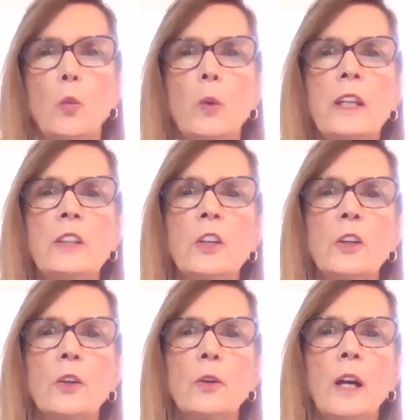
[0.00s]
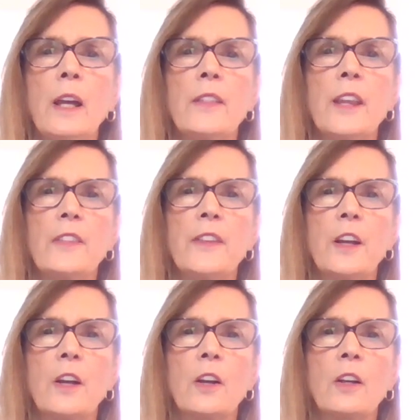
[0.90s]
We knew that
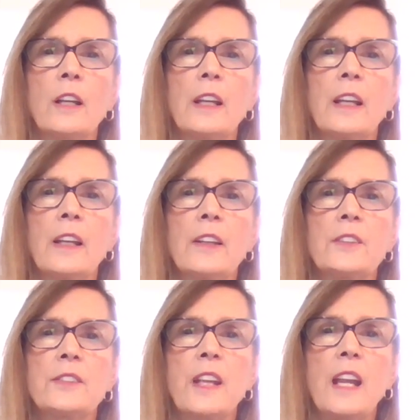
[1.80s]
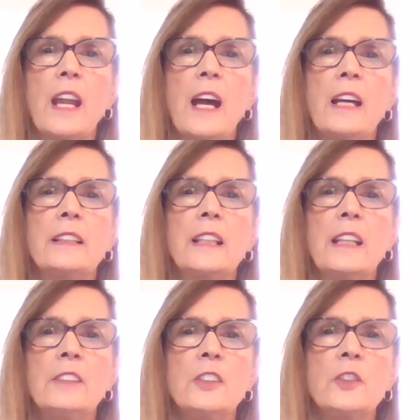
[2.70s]
there is an
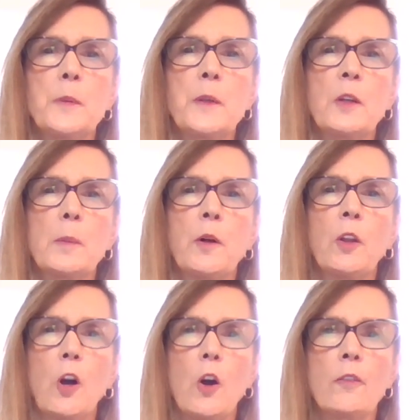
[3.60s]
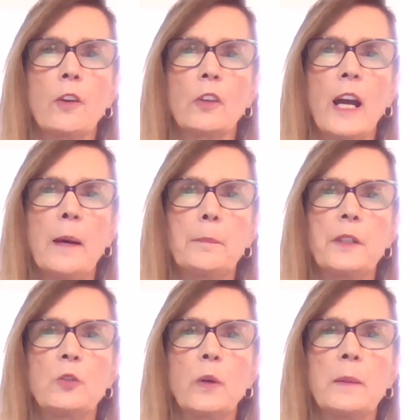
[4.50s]
indisputable overlap
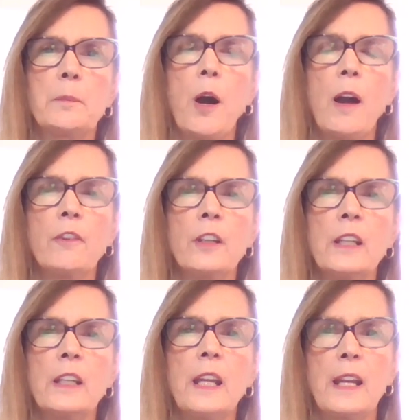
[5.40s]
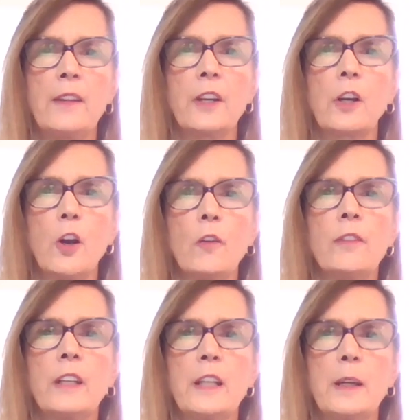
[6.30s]
between poverty and the
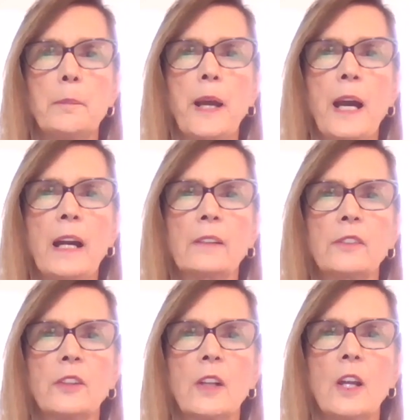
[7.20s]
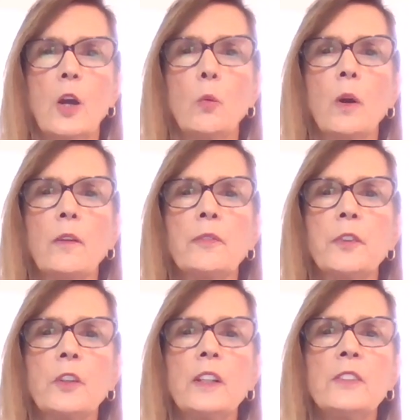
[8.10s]
COVID impact. Where
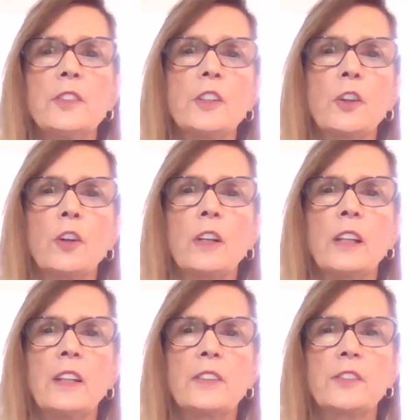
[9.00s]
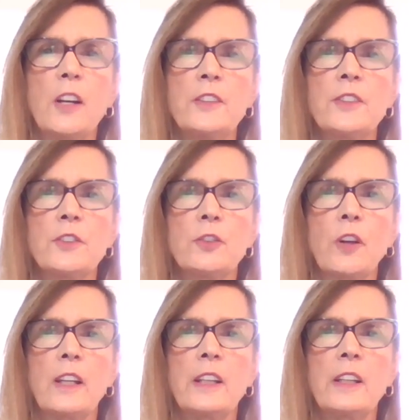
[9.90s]
food insecurity is
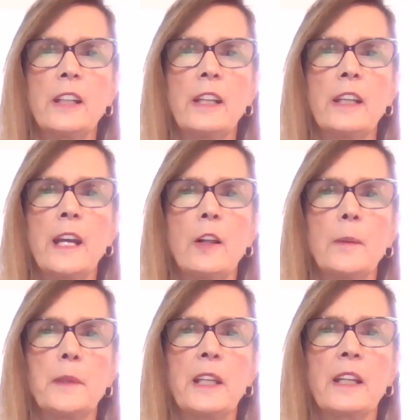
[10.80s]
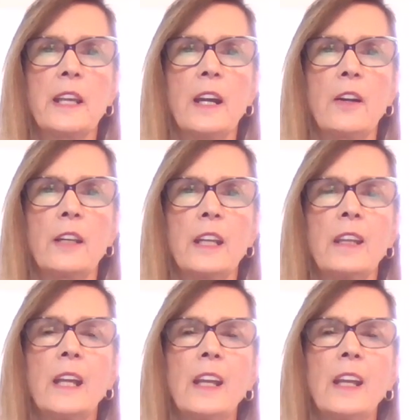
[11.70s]
concentrated in Alameda County,